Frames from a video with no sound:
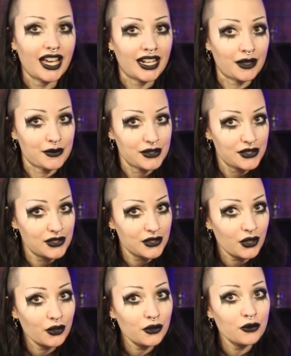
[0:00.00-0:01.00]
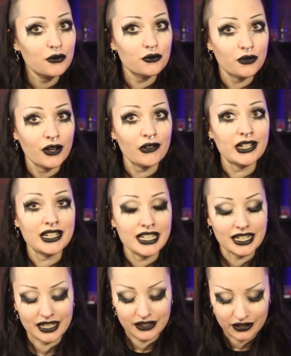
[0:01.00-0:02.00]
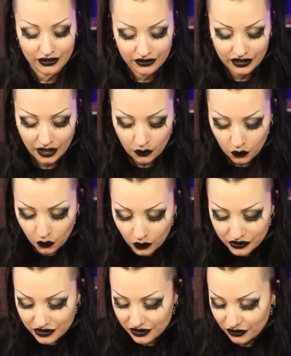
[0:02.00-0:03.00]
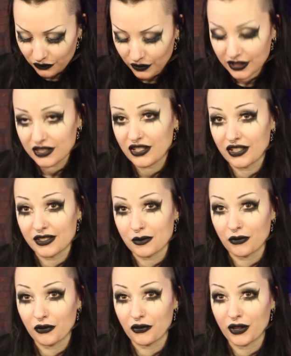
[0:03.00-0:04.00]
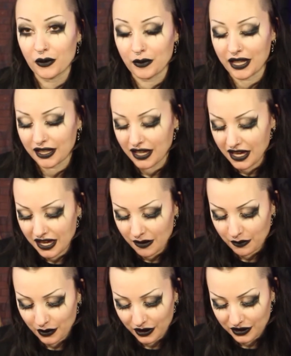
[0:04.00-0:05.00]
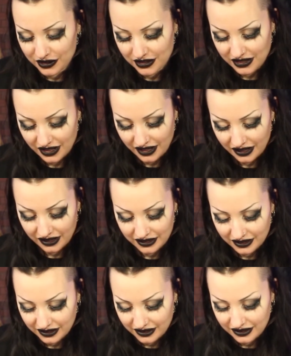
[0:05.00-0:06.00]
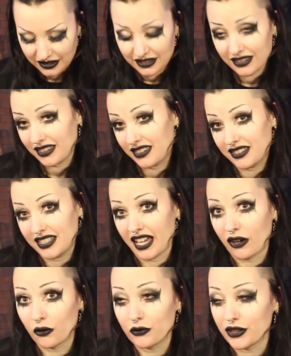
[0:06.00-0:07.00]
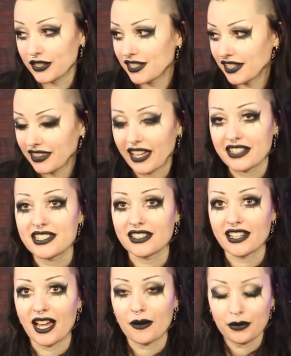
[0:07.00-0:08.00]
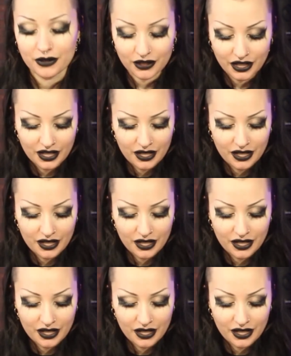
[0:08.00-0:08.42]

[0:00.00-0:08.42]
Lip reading: And I'm so very nearly done. I wanted to finish this for filming, but yeah, obviously that didn't happen.